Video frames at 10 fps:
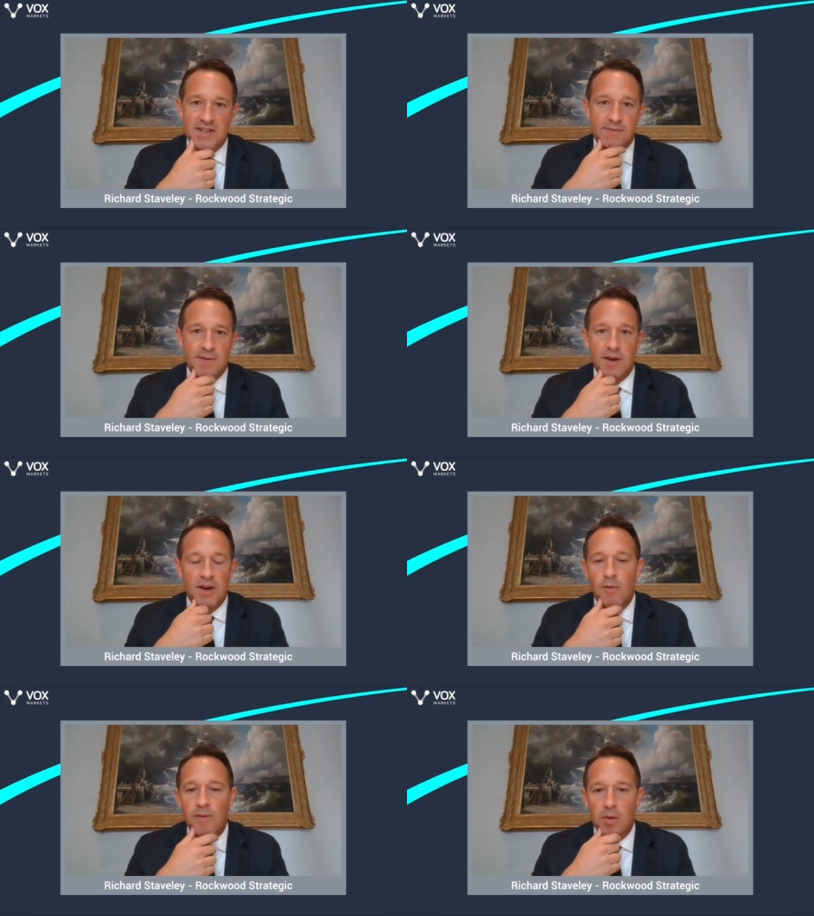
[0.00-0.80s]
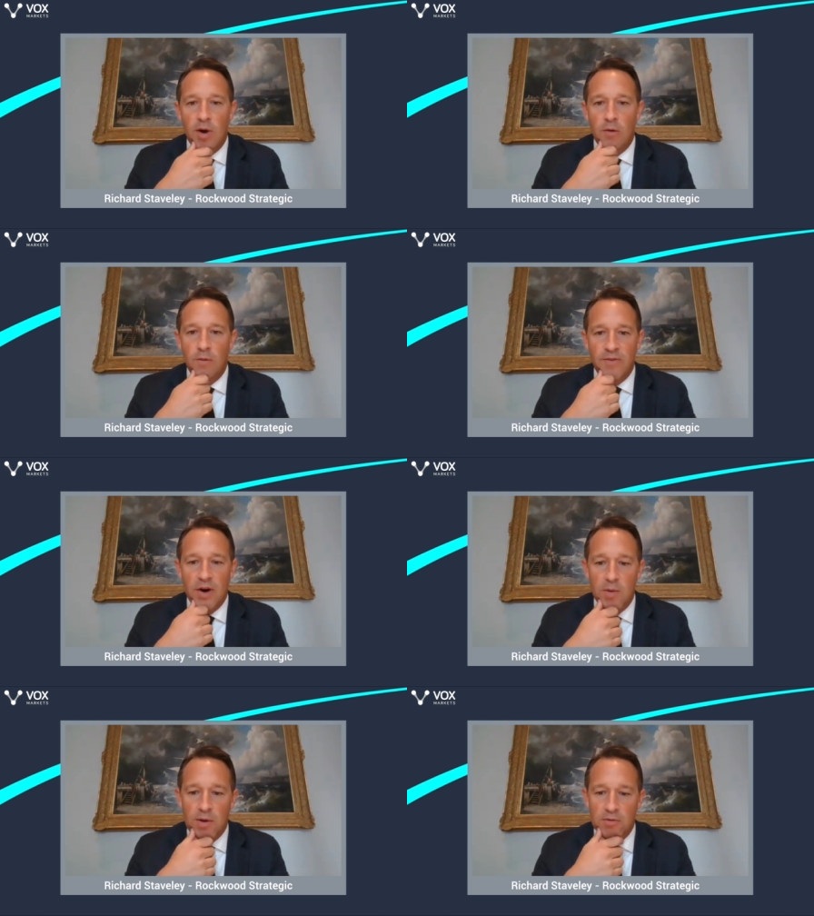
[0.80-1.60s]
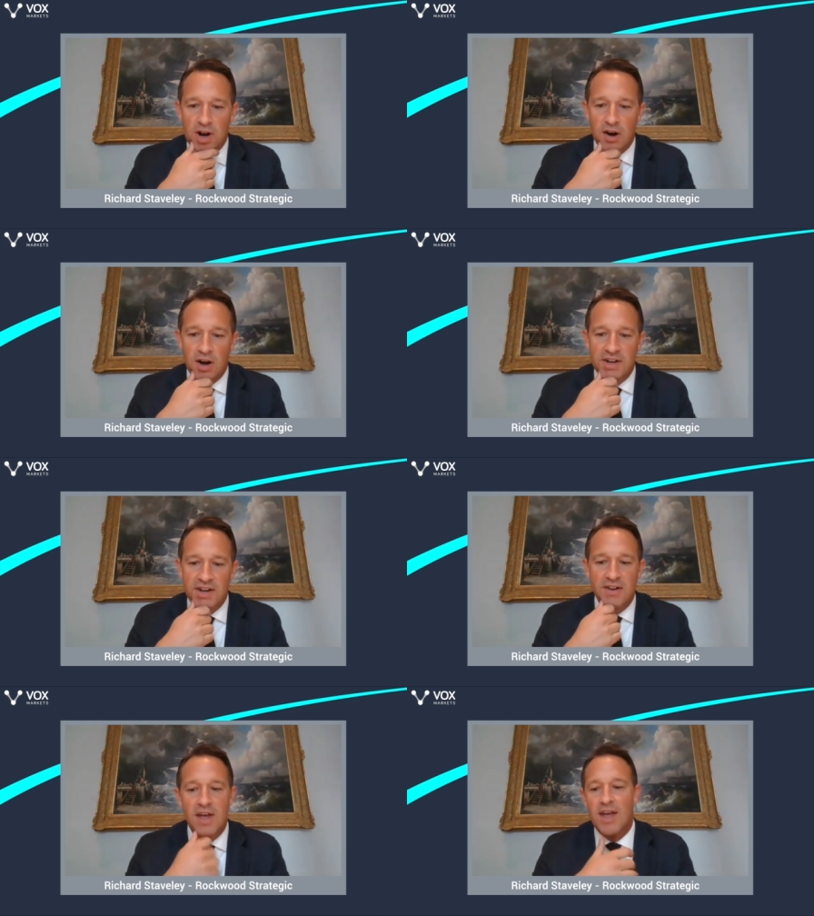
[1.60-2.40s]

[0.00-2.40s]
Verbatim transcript: is very well regarded,